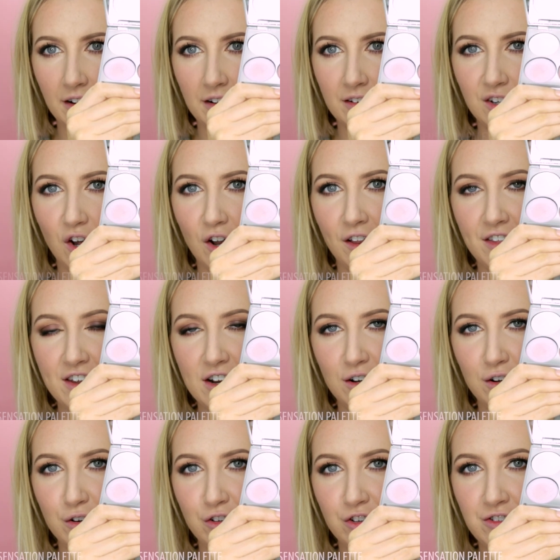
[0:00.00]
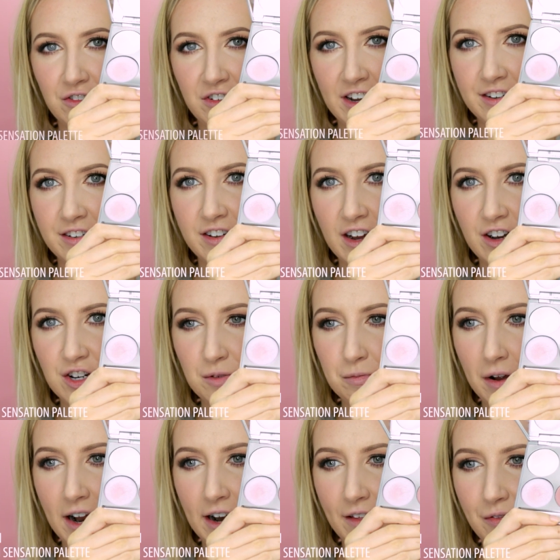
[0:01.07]
It's called the Illusion Sensation
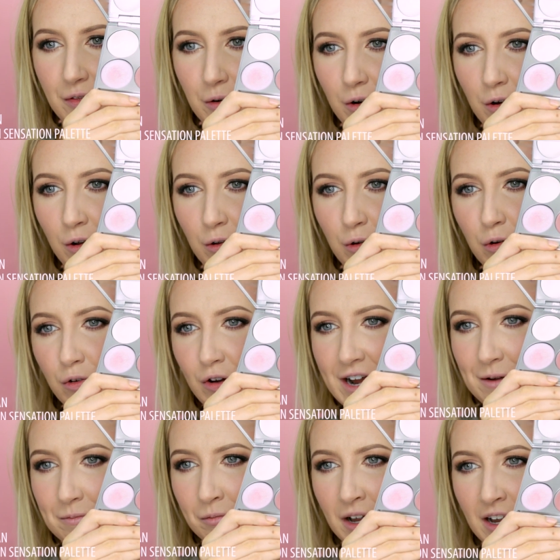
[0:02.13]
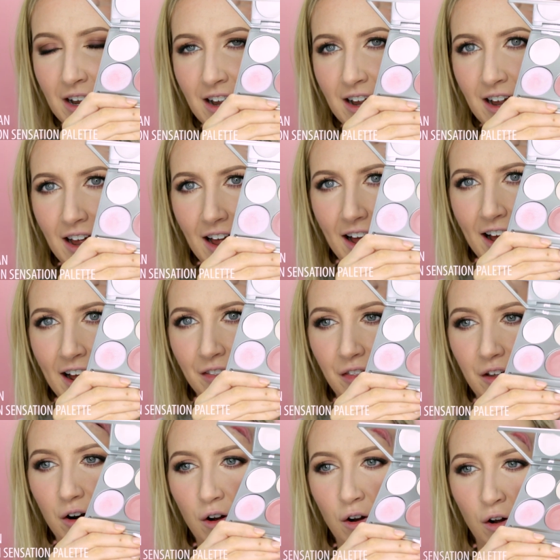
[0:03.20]
palette, and they're all cream, and
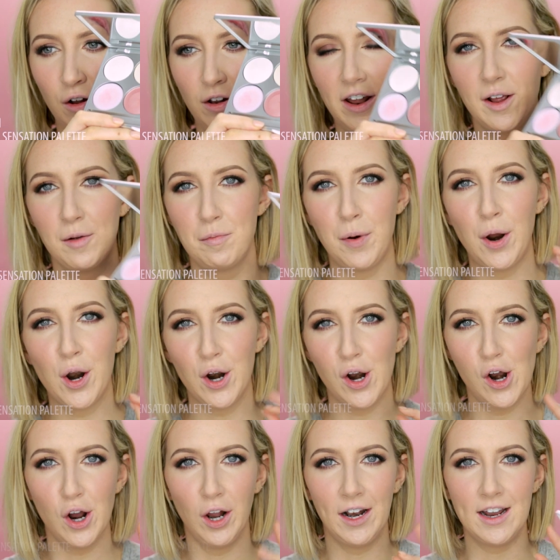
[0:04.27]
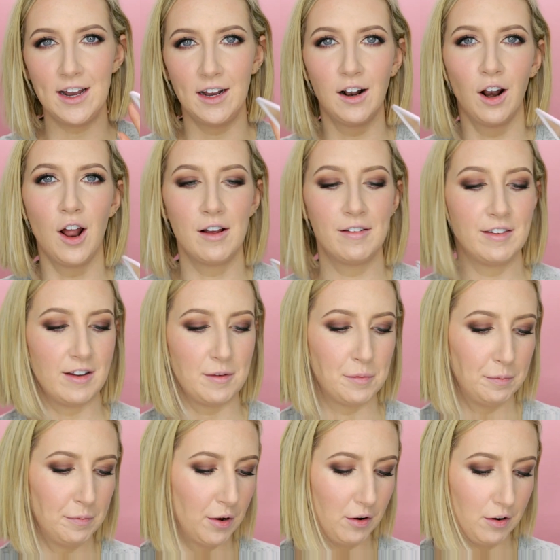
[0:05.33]
they're all like pearly, glossy,
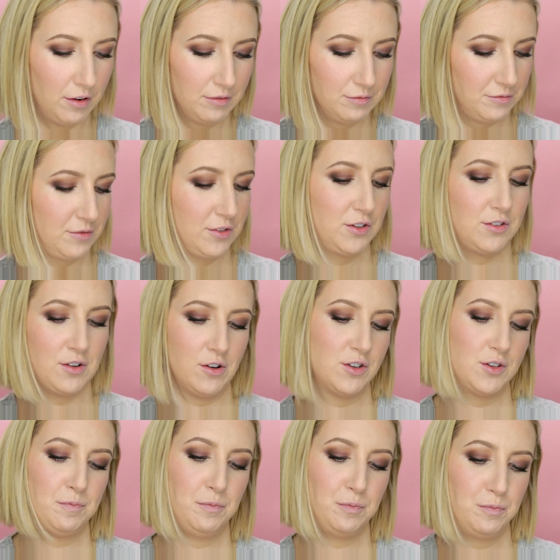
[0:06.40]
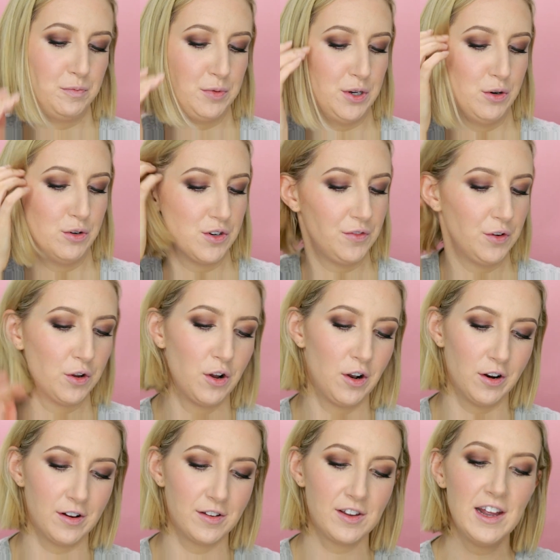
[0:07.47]
oh, such beautiful
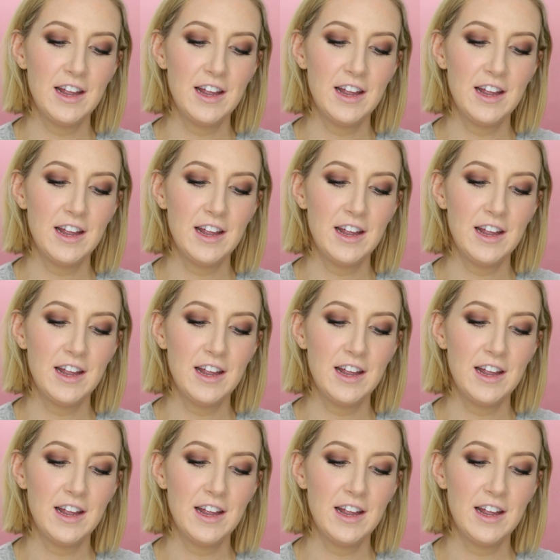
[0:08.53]
colors.